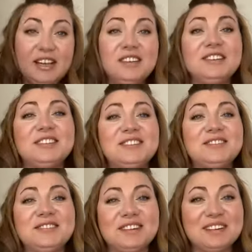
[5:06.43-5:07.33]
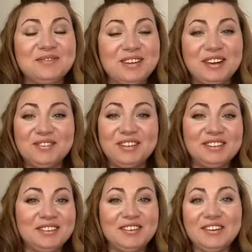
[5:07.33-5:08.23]
I used to work in
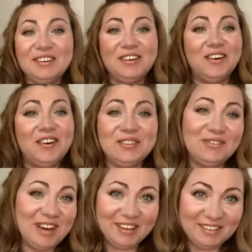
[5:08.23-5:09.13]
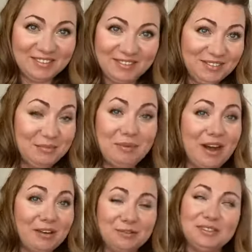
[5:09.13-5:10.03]
benefits, so I know all about the
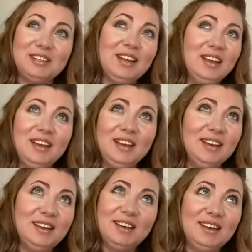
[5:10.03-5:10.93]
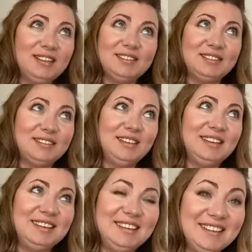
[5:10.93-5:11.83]
brows. It's
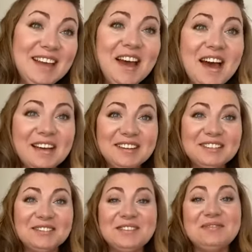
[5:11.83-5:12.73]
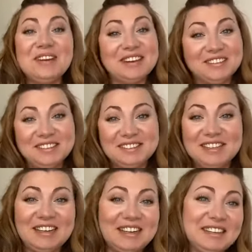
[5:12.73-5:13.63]
I used to be medical
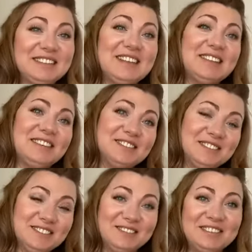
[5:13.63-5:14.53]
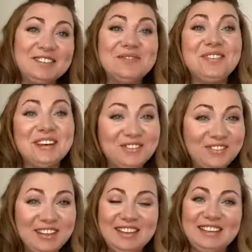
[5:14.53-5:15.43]
aesthetics and also went to
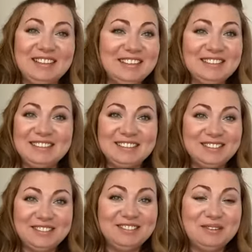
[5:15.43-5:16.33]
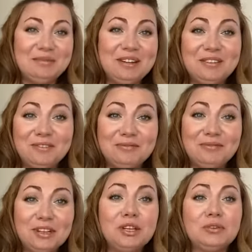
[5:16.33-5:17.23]
benefit, and it's just so many
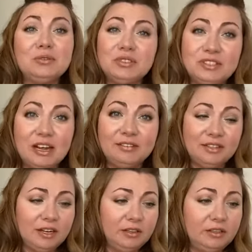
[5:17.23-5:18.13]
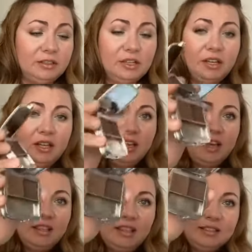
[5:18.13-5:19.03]
really cool stuff that I learned.
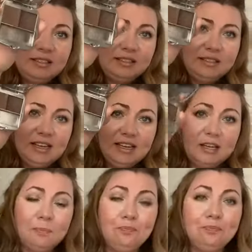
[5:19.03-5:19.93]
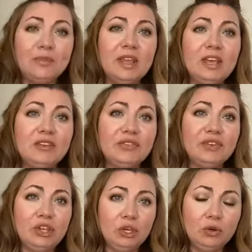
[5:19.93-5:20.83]
And this is like,
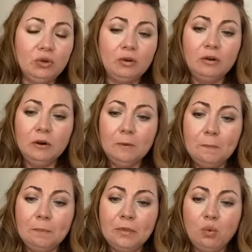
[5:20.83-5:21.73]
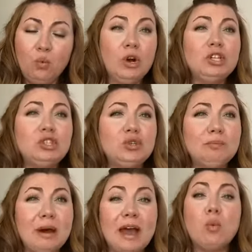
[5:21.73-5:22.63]
if you want to
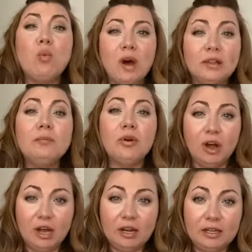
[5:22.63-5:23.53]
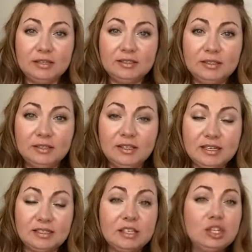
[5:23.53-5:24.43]
buy one product
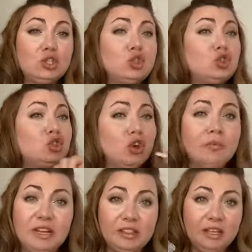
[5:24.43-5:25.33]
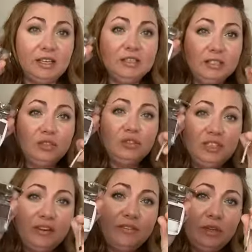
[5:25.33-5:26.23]
that's gonna do so many things, then you
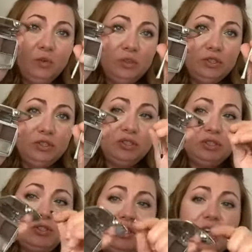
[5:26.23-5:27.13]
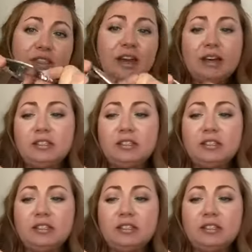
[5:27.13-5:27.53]
definitely want just to get that.